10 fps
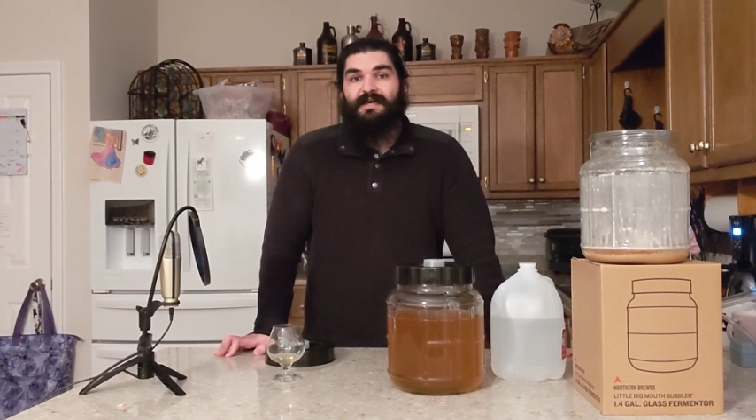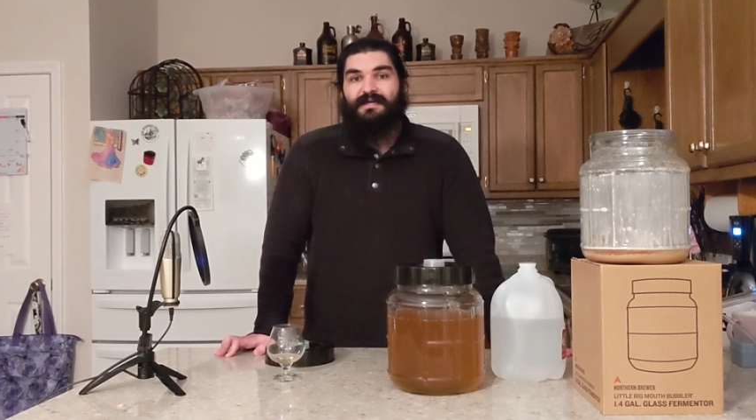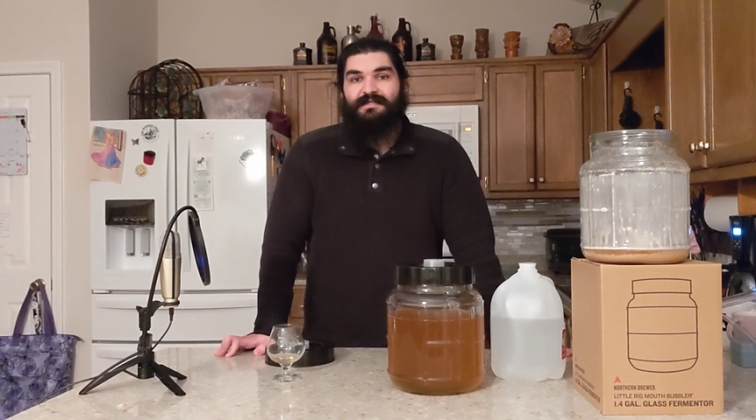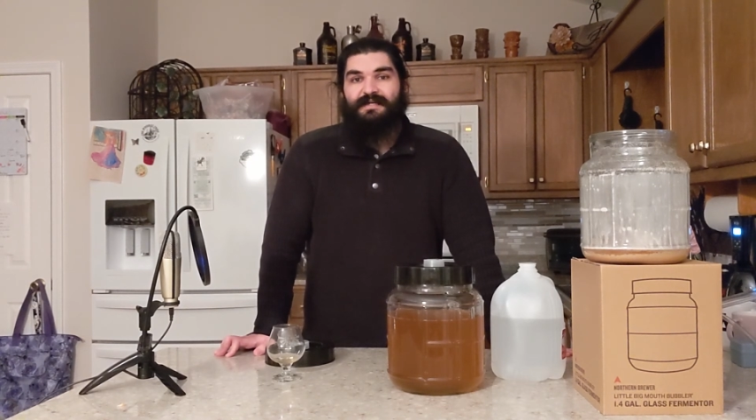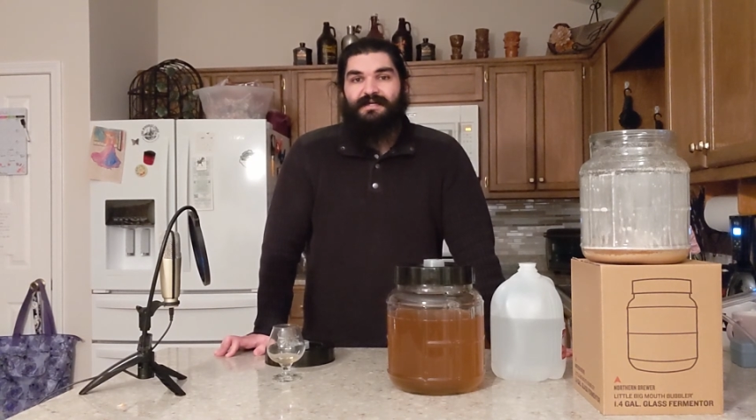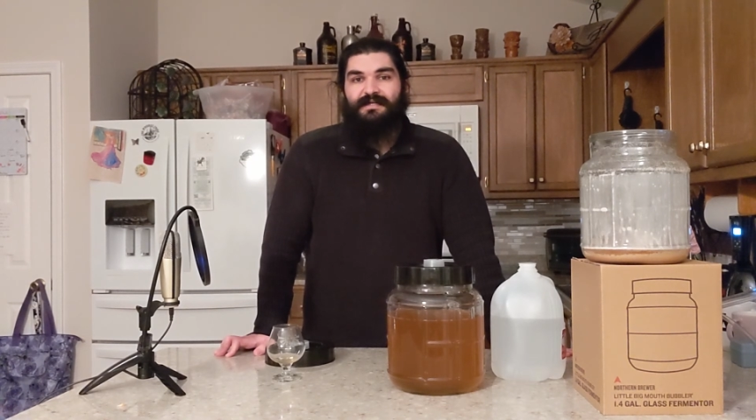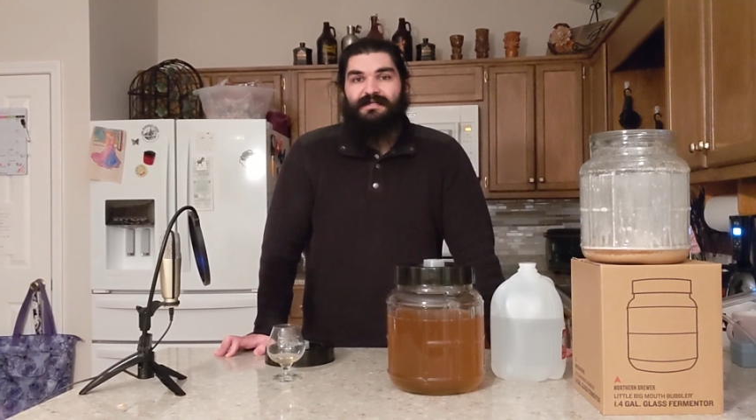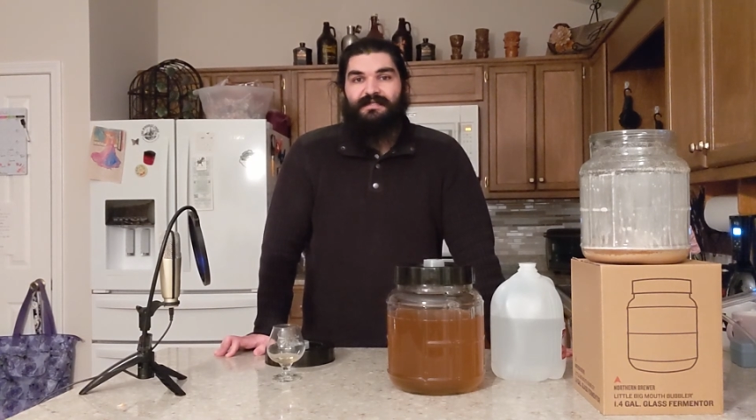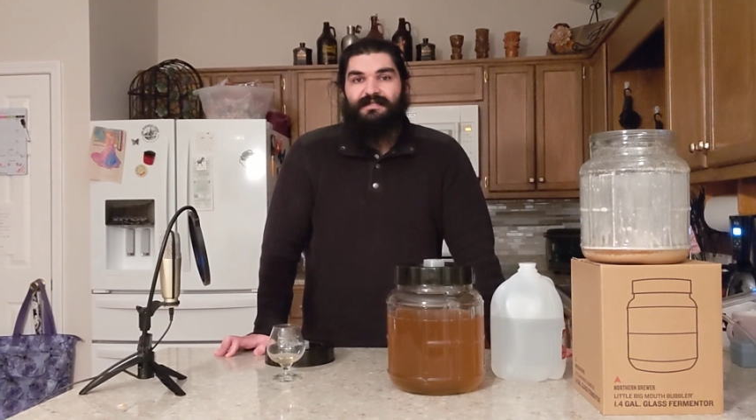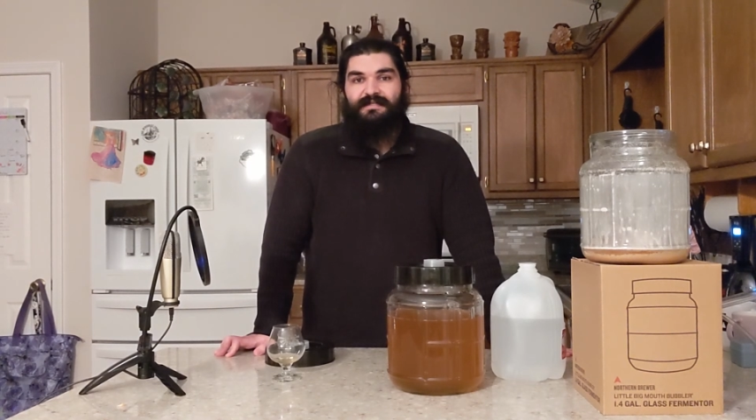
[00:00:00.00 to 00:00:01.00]
and
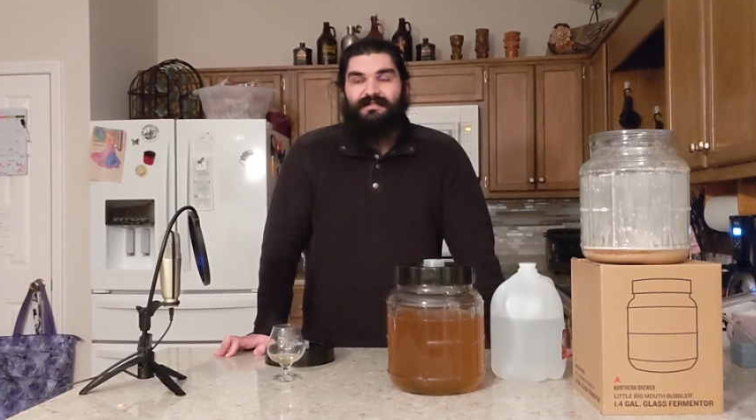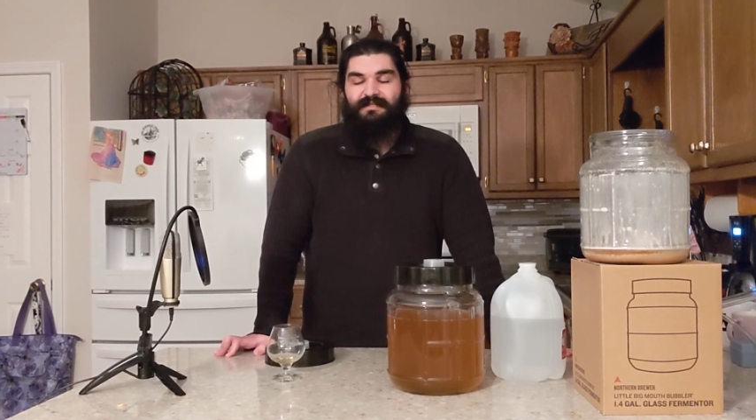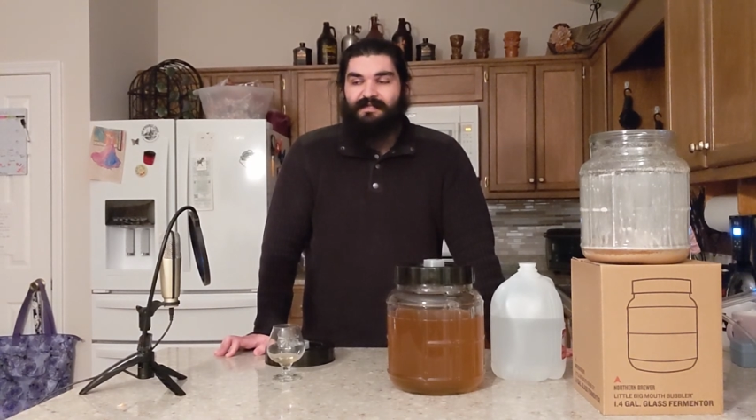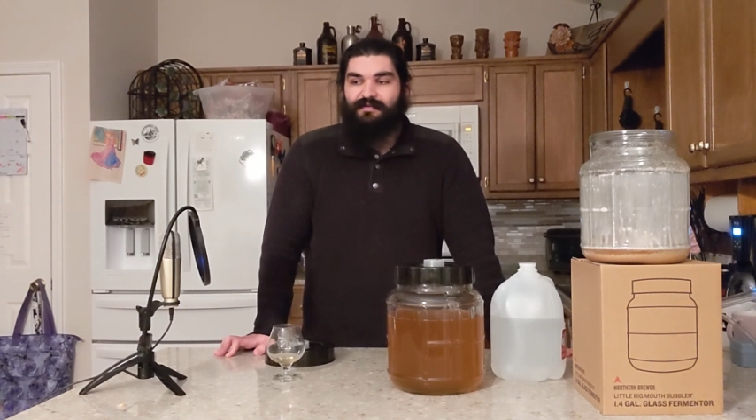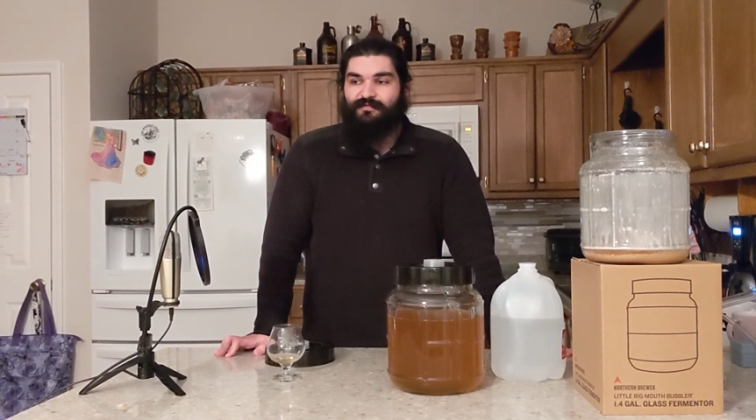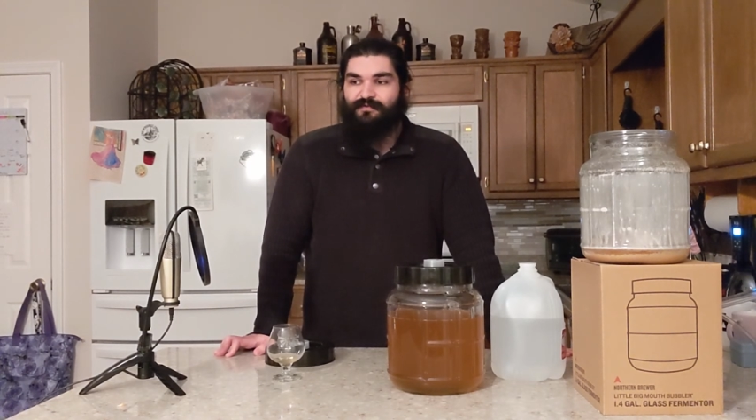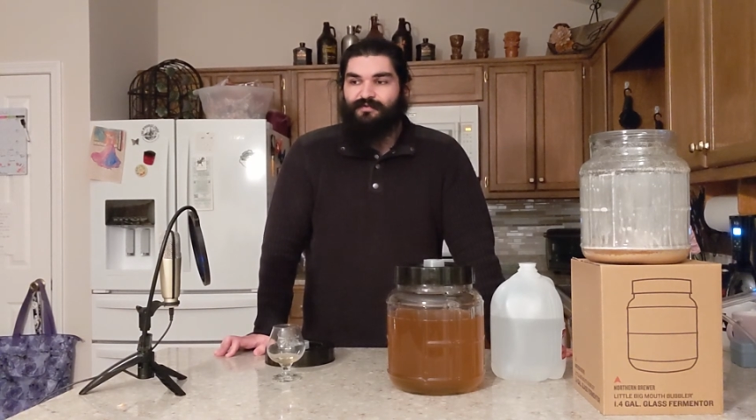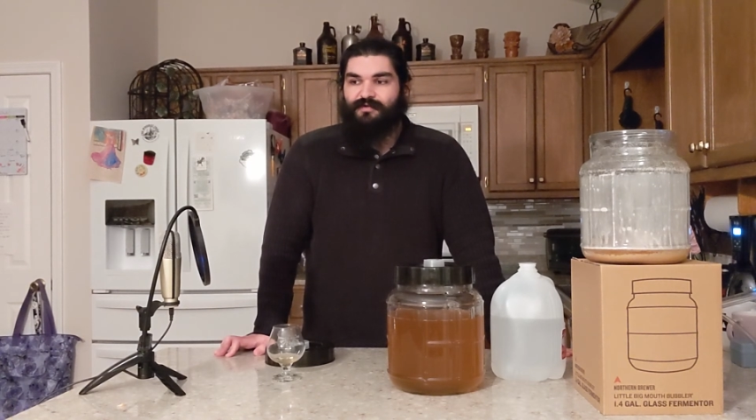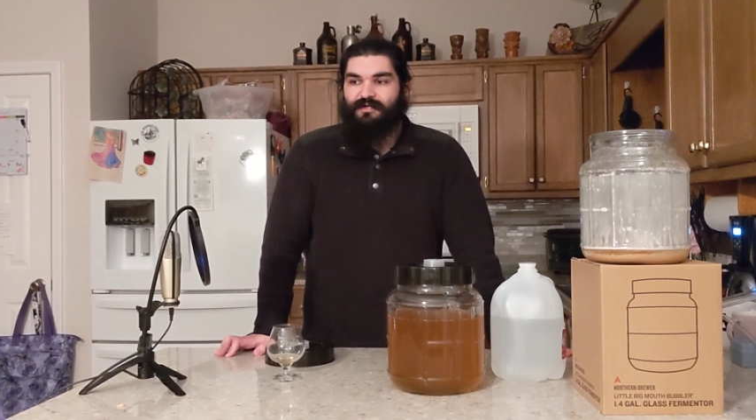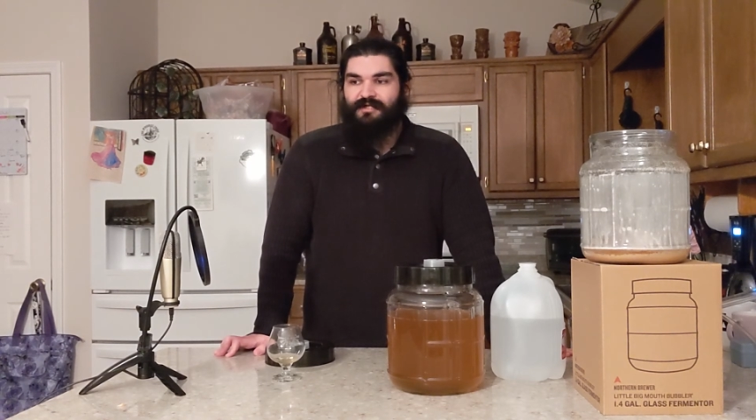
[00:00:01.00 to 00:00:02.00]
if you